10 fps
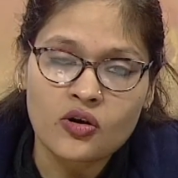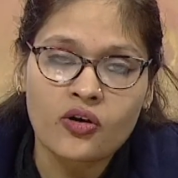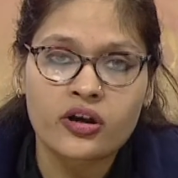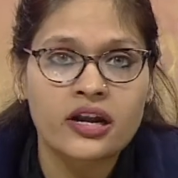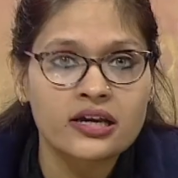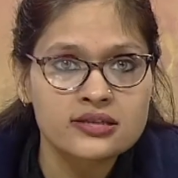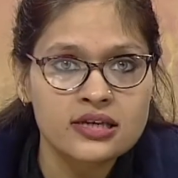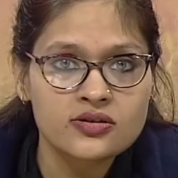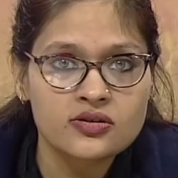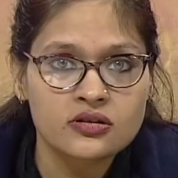
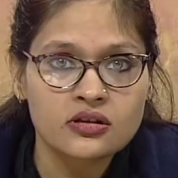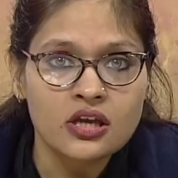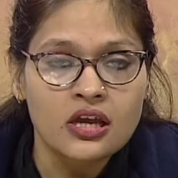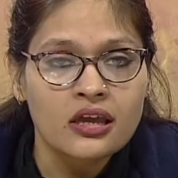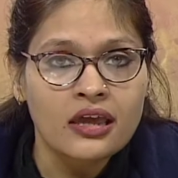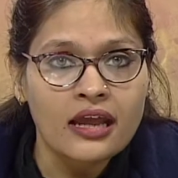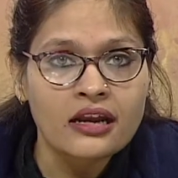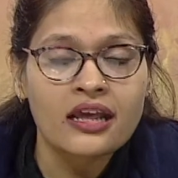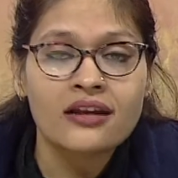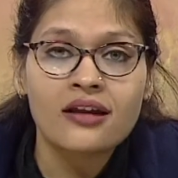organization can
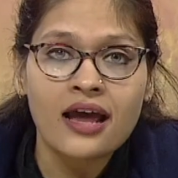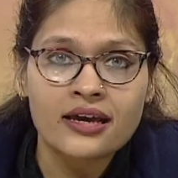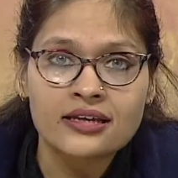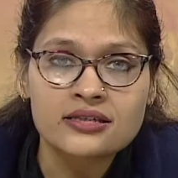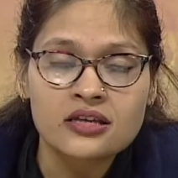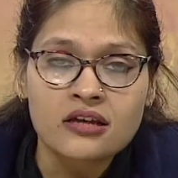analyze